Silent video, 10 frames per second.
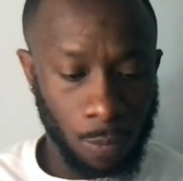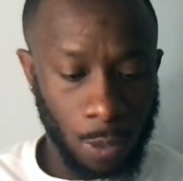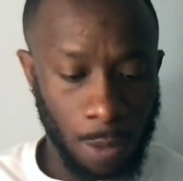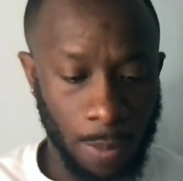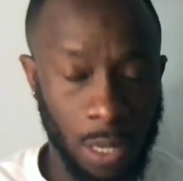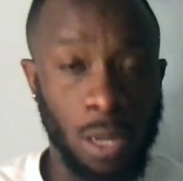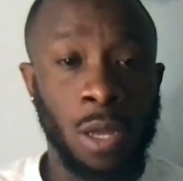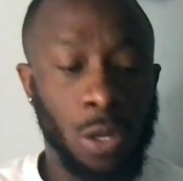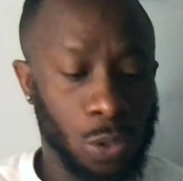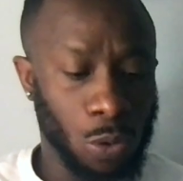him in.
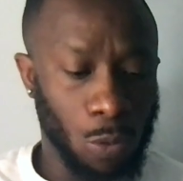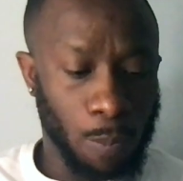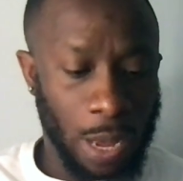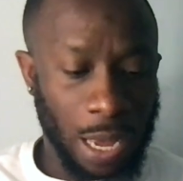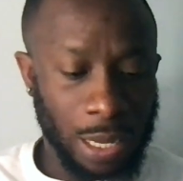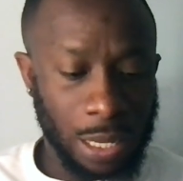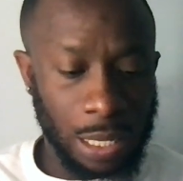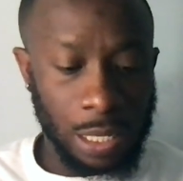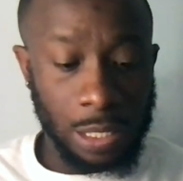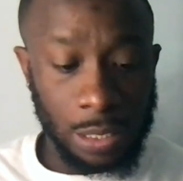So
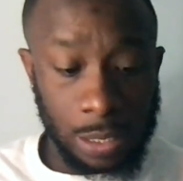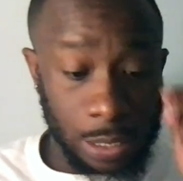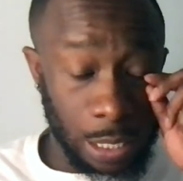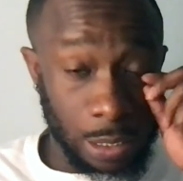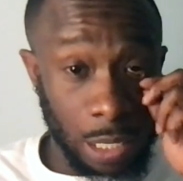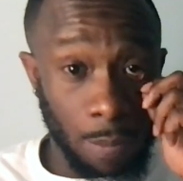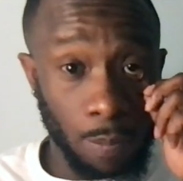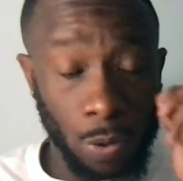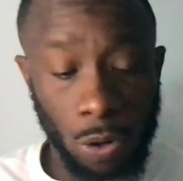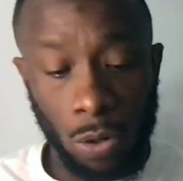back in
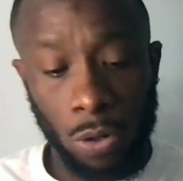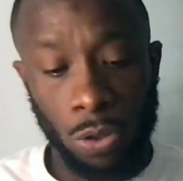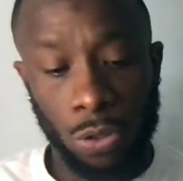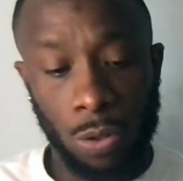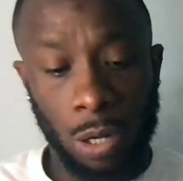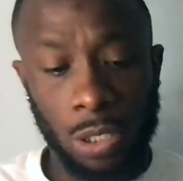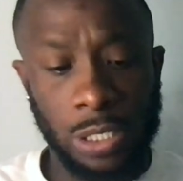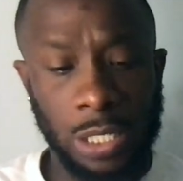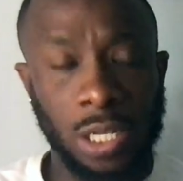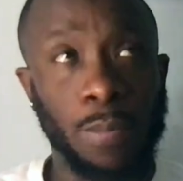September, on
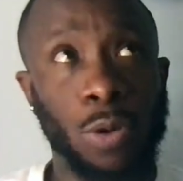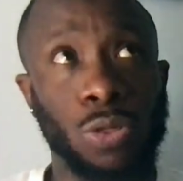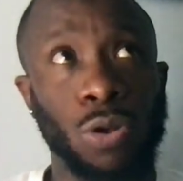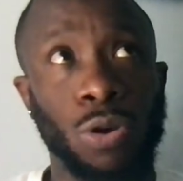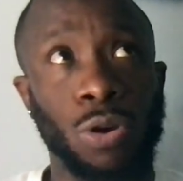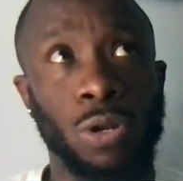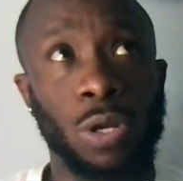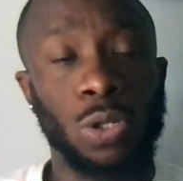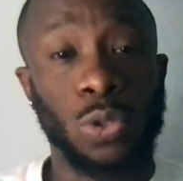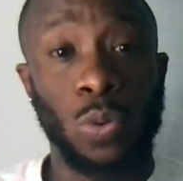September 3rd,
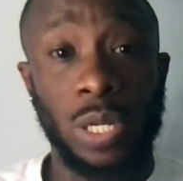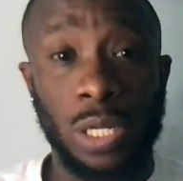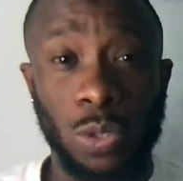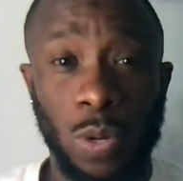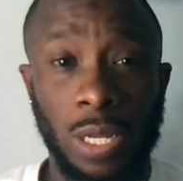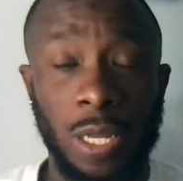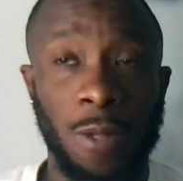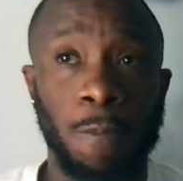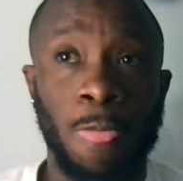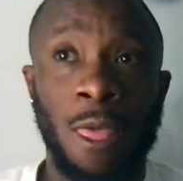
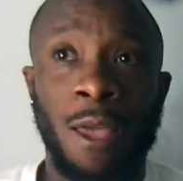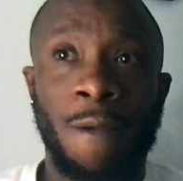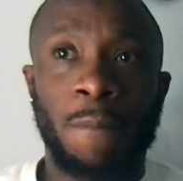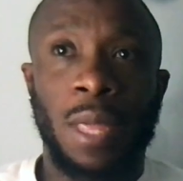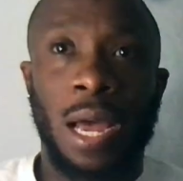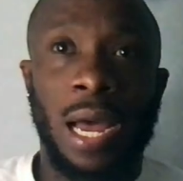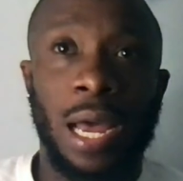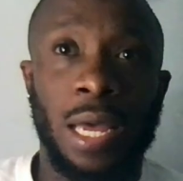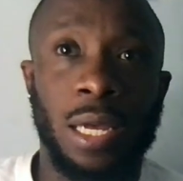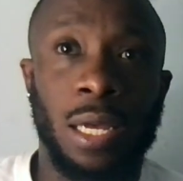2020,
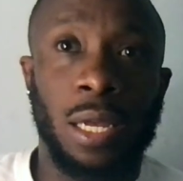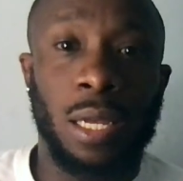I,